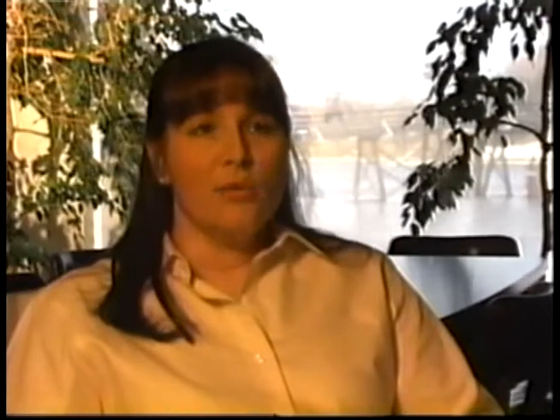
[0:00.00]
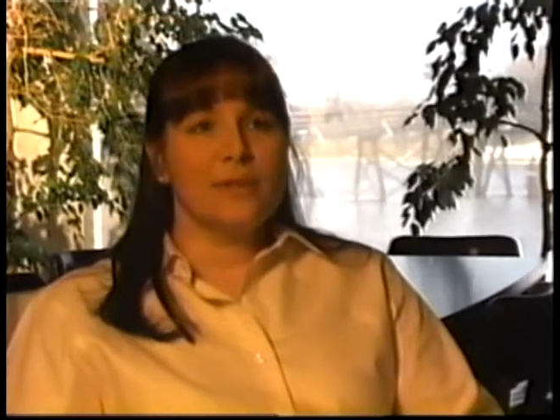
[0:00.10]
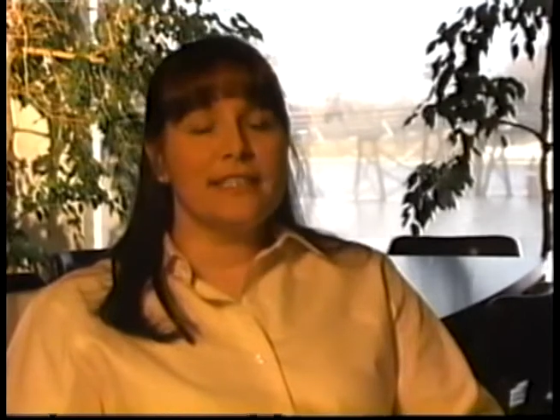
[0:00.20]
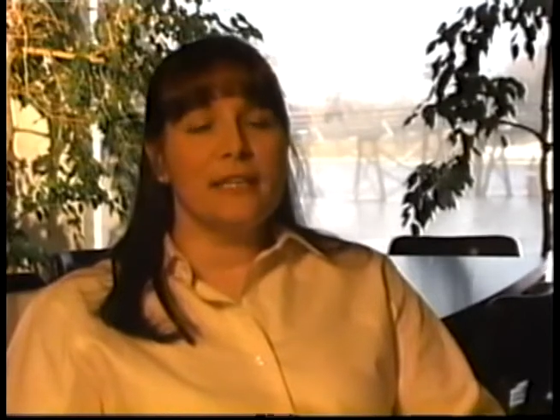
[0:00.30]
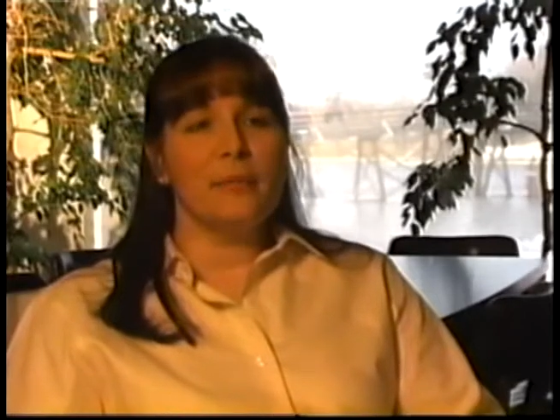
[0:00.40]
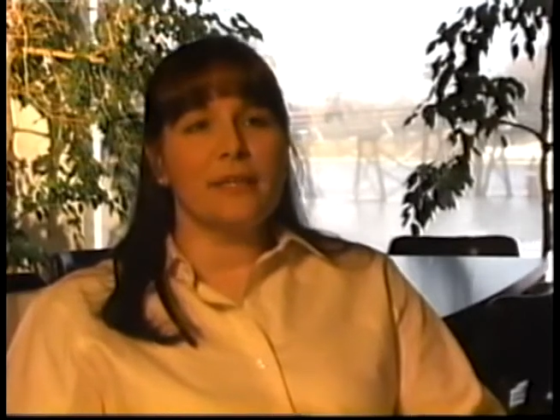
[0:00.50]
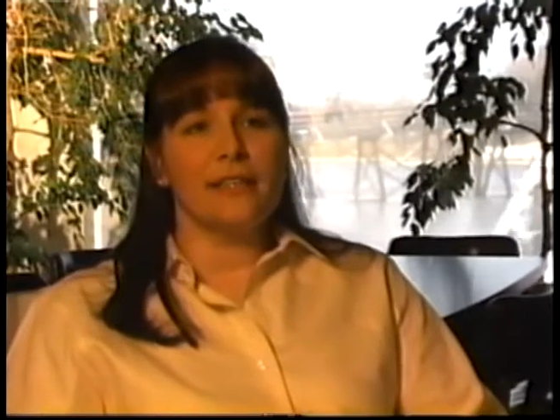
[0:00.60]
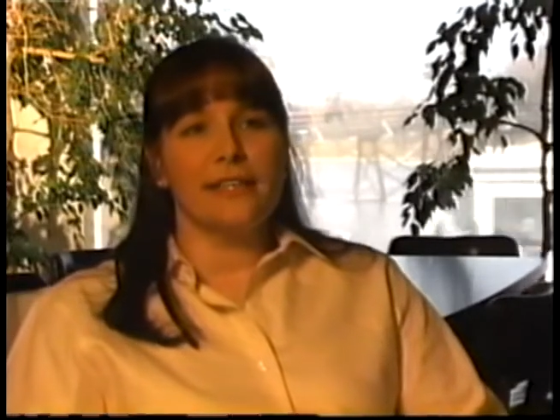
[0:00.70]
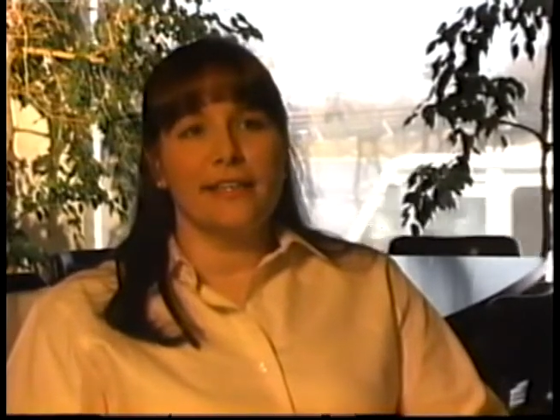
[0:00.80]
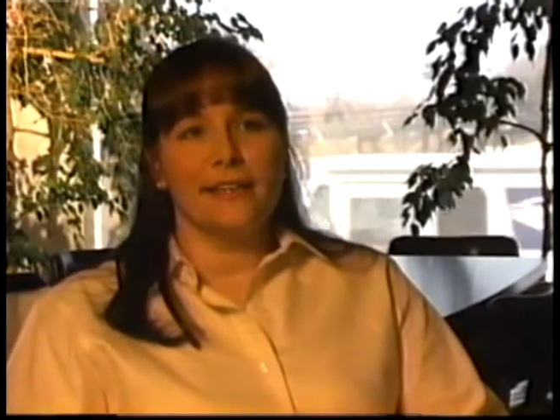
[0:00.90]
Well,
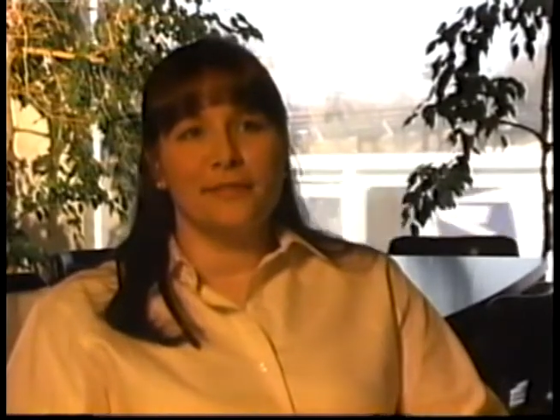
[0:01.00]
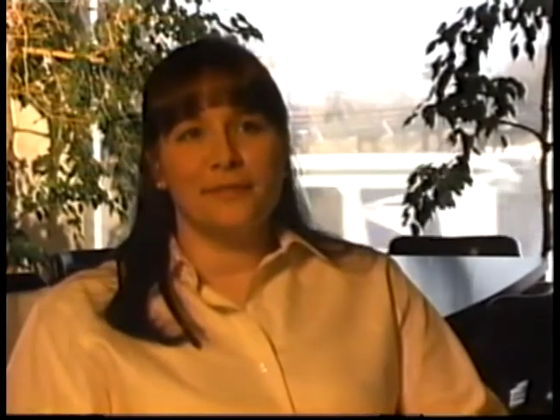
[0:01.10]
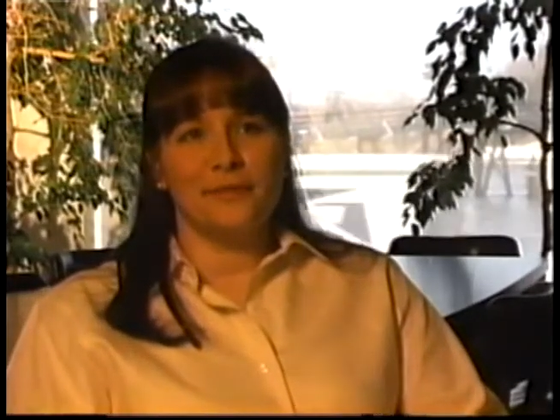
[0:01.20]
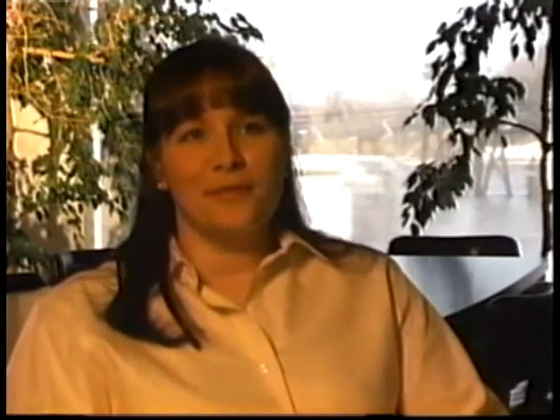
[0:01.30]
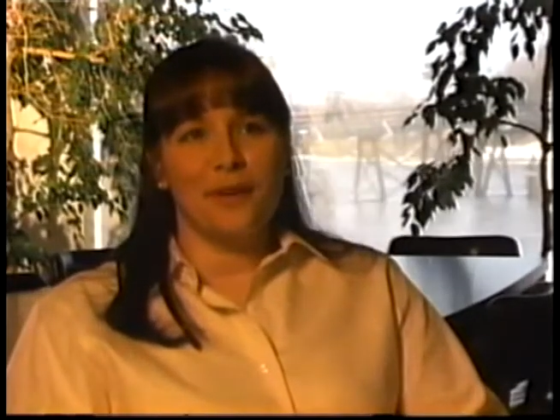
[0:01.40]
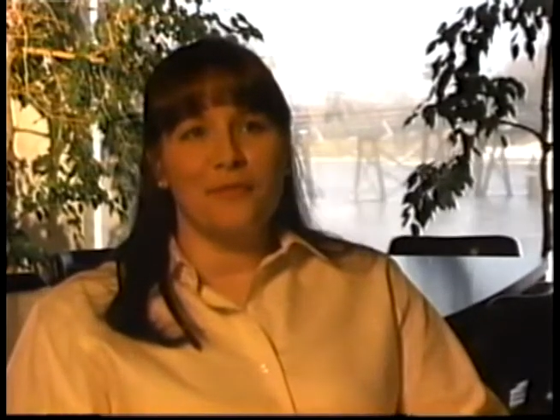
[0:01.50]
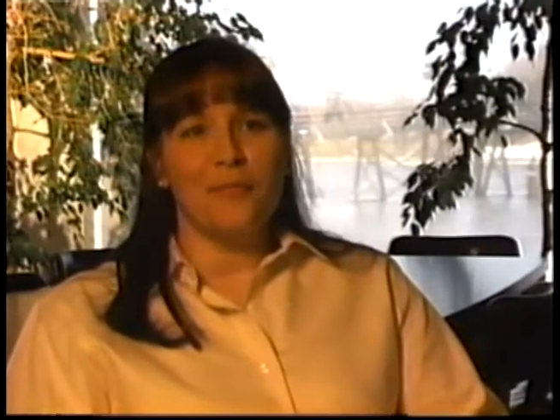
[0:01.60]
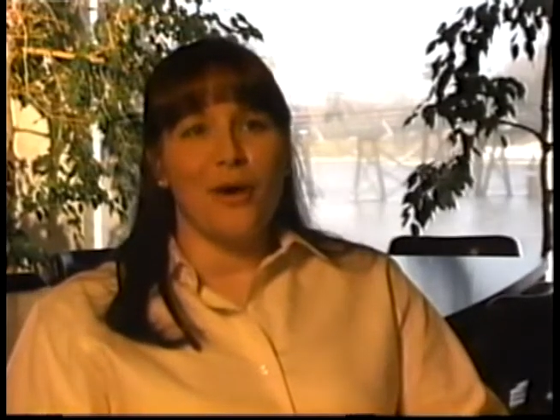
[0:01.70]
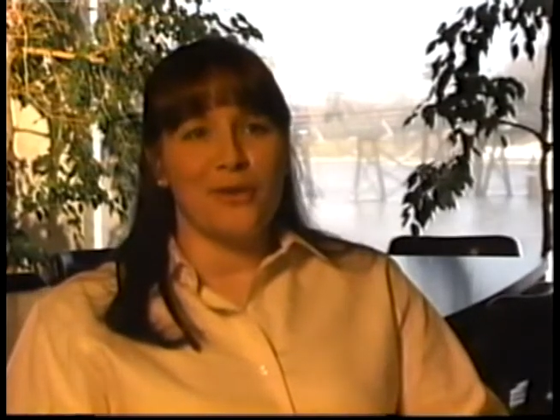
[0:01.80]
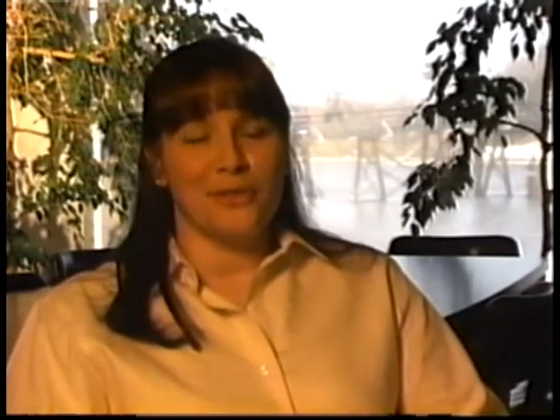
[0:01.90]
typically of
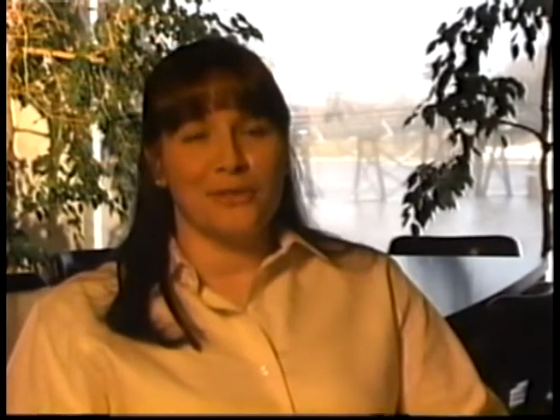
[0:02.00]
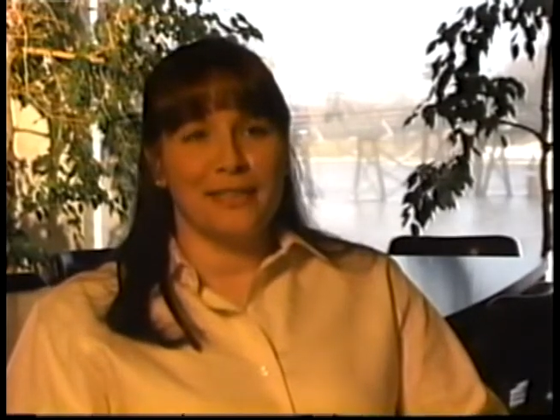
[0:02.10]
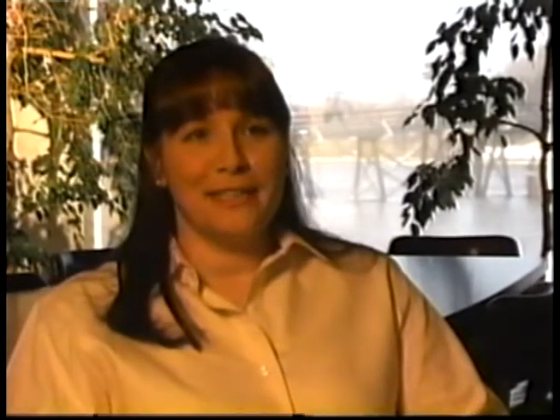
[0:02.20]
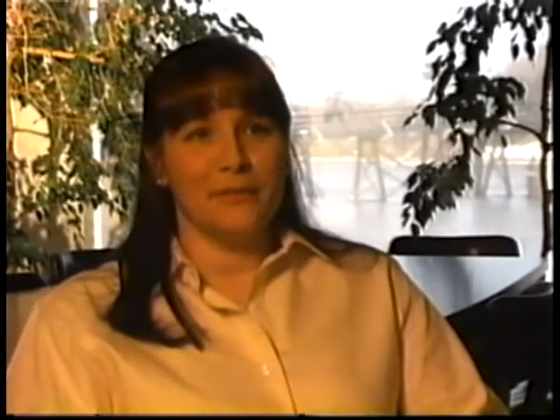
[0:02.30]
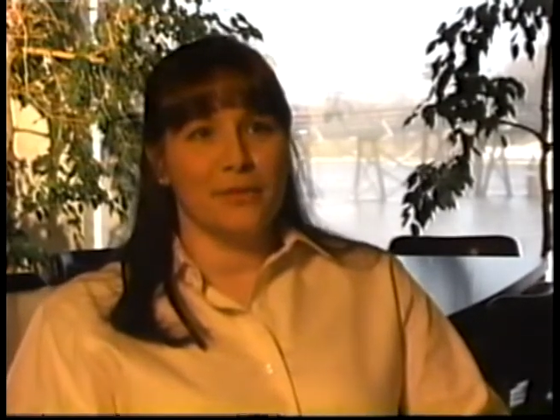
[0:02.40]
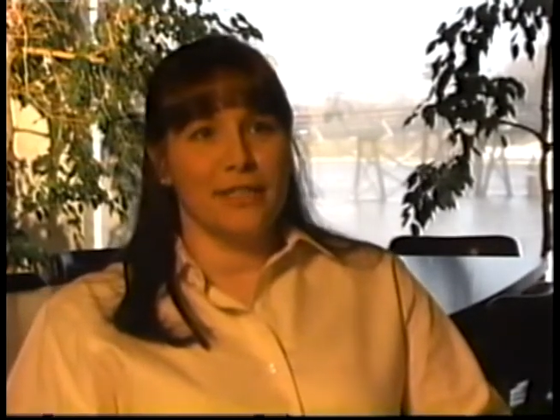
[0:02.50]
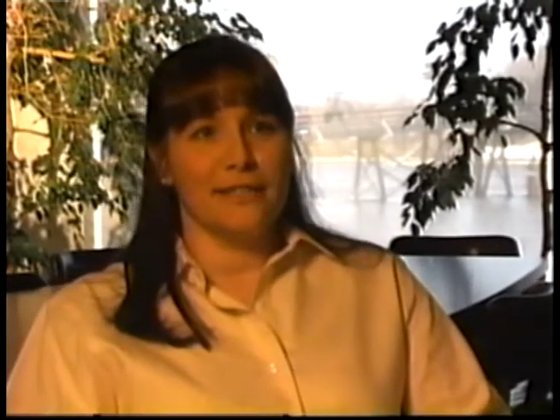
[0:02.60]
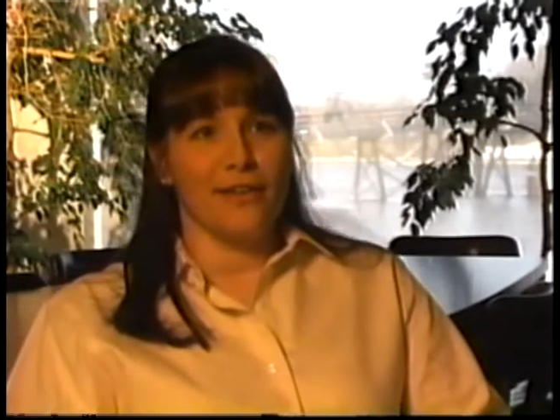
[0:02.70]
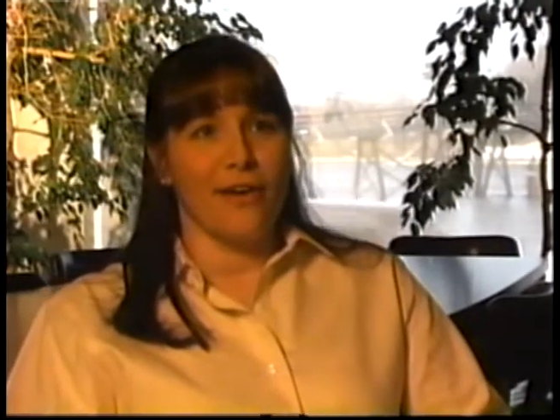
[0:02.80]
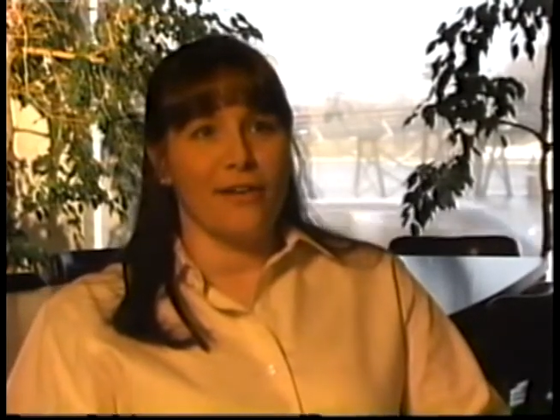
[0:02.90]
Marshall, he
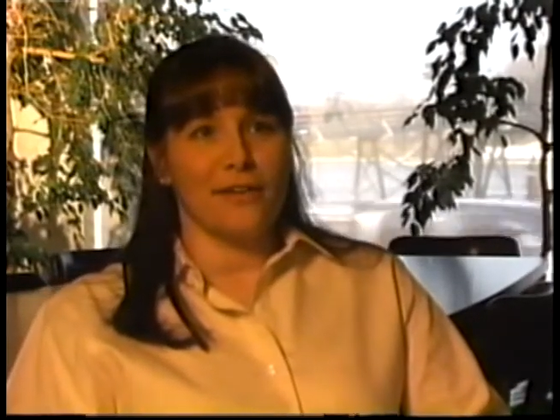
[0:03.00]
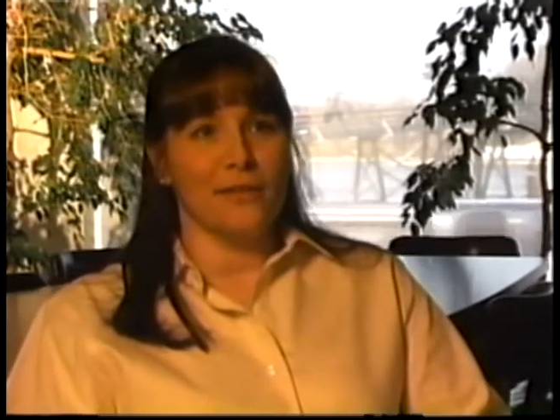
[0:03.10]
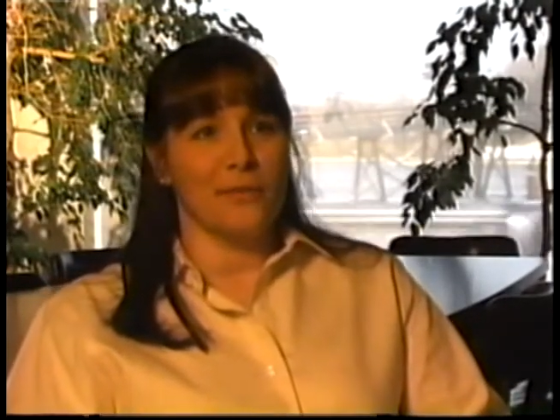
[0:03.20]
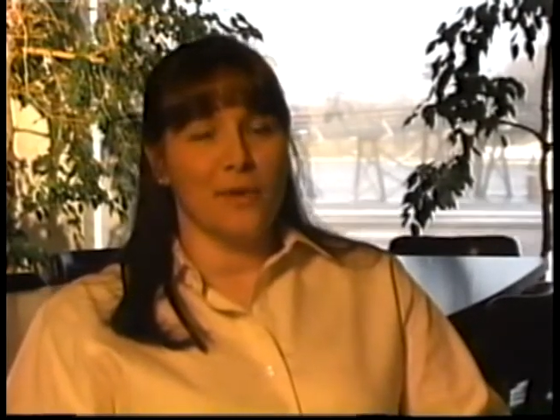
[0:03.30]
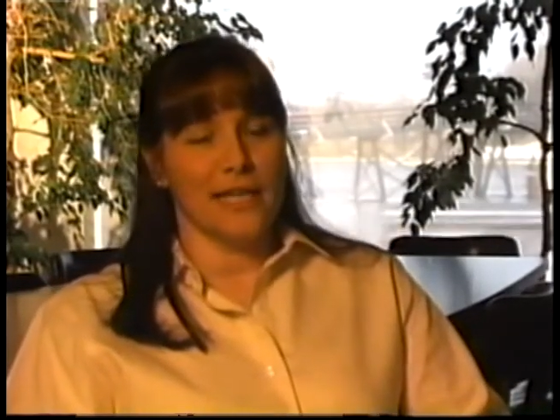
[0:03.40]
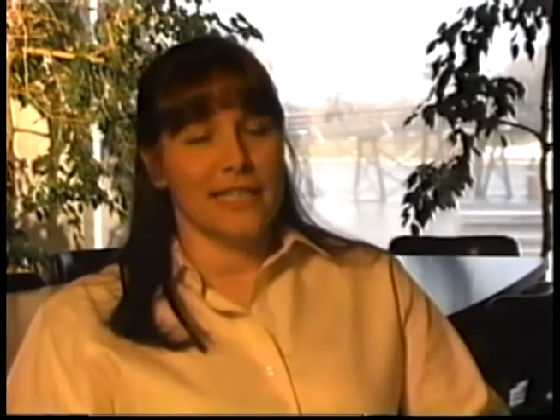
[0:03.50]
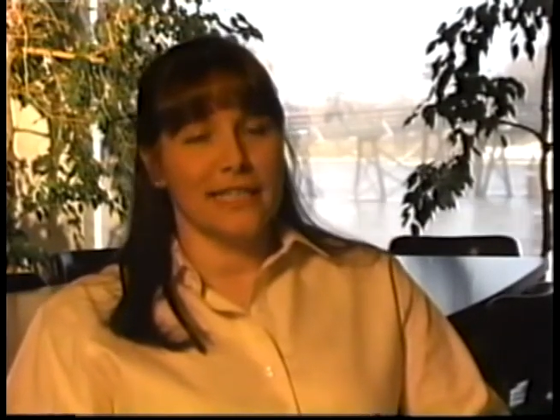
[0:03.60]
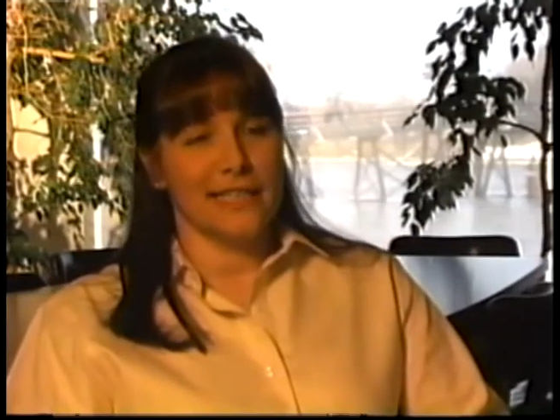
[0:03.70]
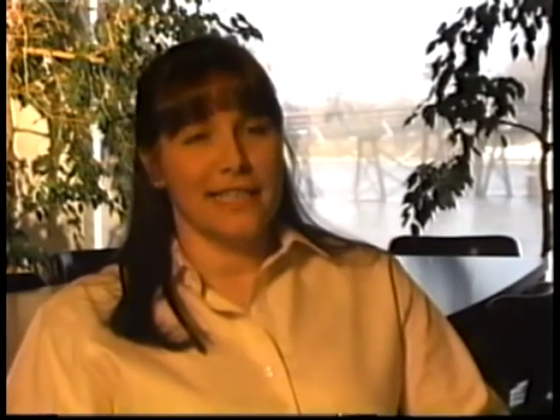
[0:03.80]
reads Article 1,